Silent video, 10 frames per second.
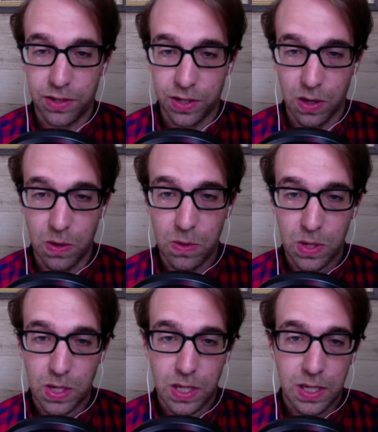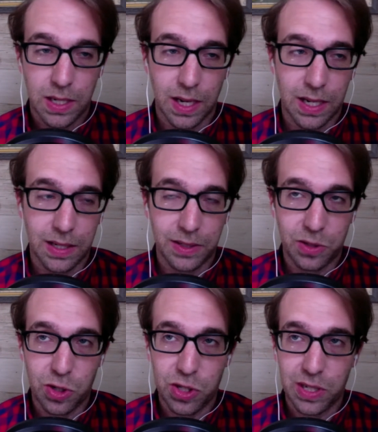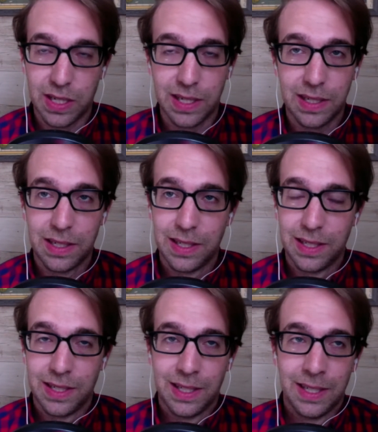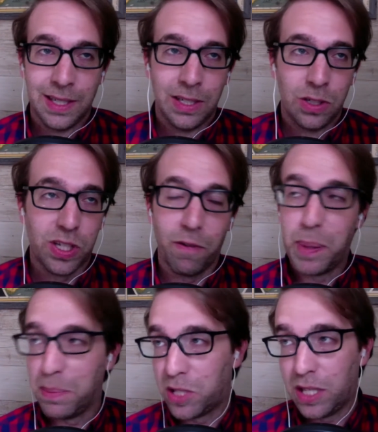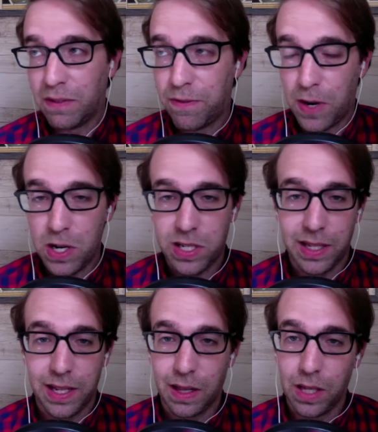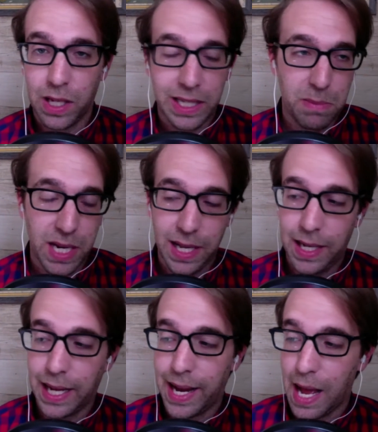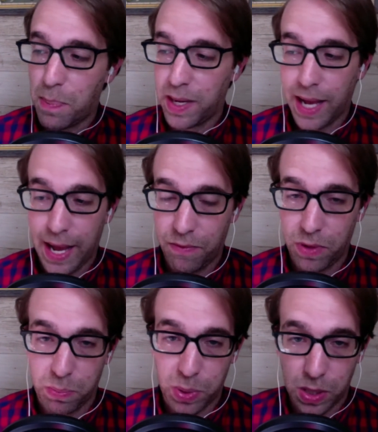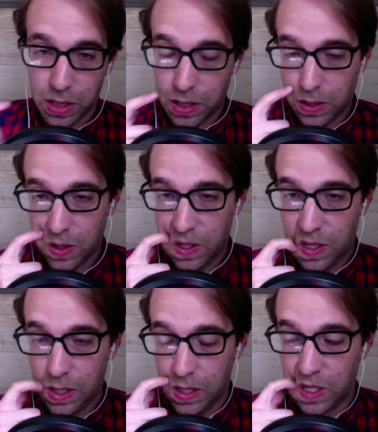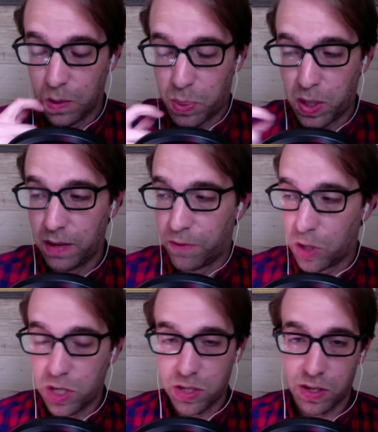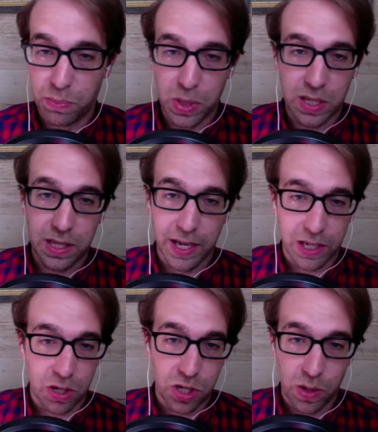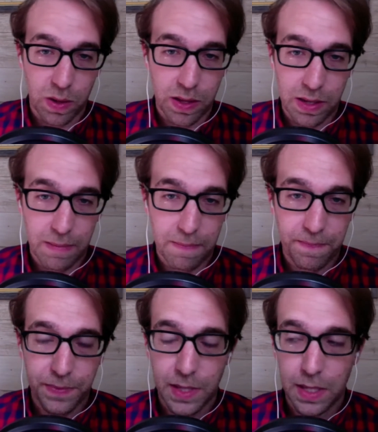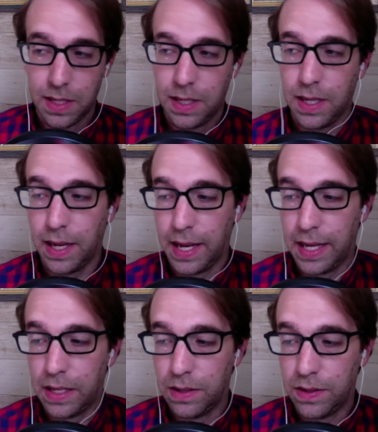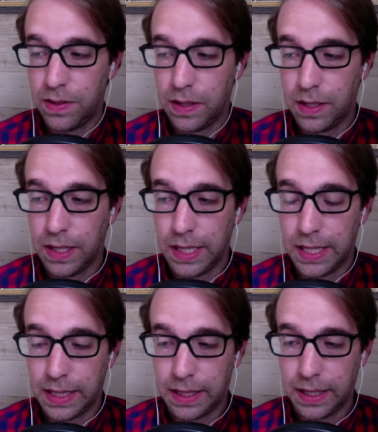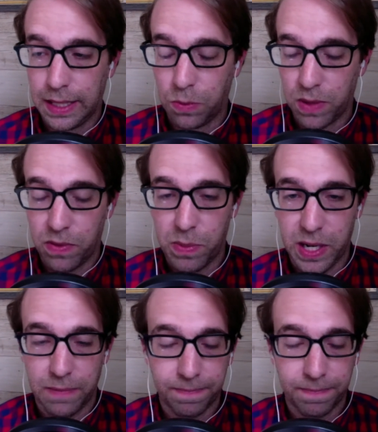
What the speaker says: So just a self-publishing first, and then a lucky meeting. I happened to have the book, print versions of the book that I could show to them, and it went from there.